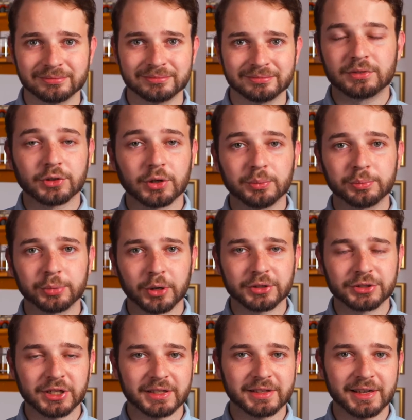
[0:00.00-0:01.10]
From
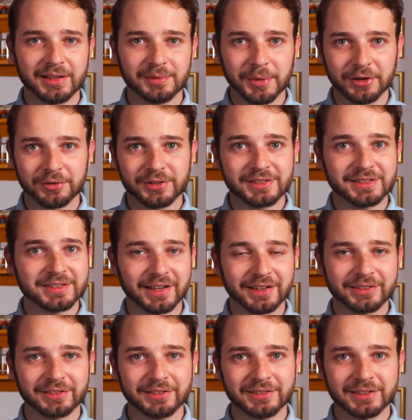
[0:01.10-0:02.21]
Project Hail Mary's
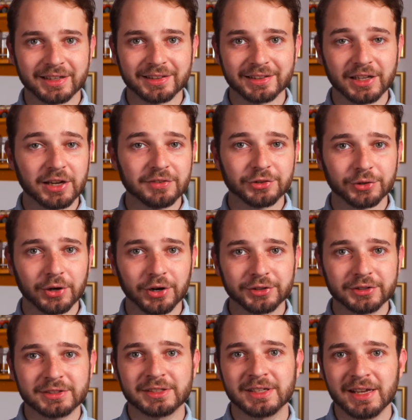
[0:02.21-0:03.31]
title and cover
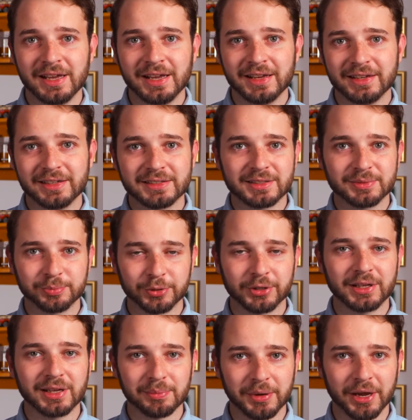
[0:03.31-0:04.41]
art, it's
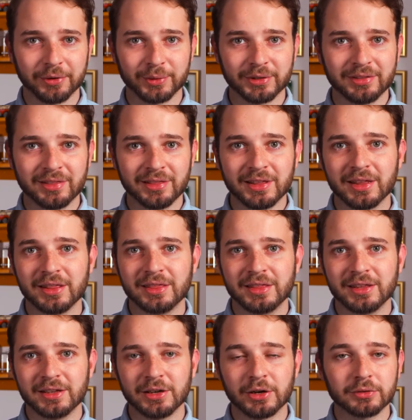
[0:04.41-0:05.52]
pretty apparent that
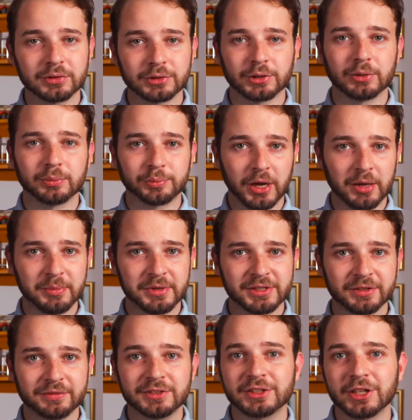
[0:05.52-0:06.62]
the overall premise
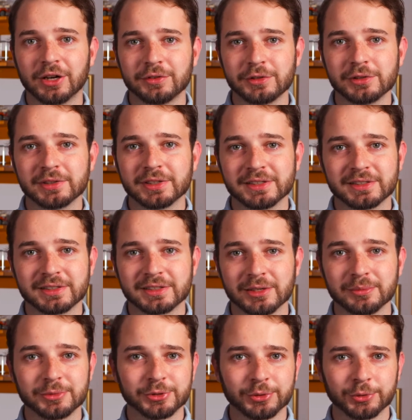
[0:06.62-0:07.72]
of the novel is
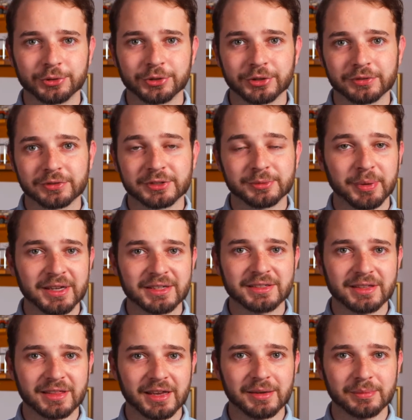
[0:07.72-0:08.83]
some sort of
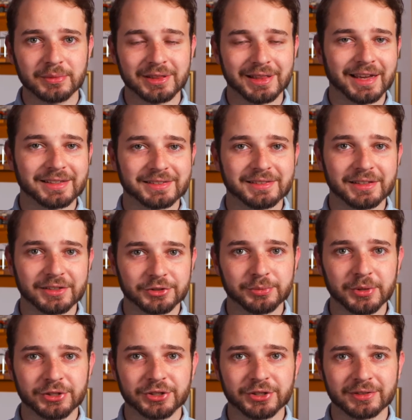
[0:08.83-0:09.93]
space-themed last-ditch
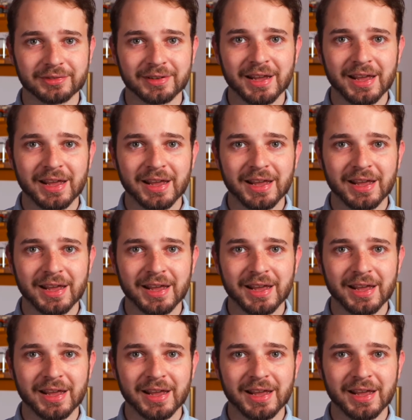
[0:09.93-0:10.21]
mission,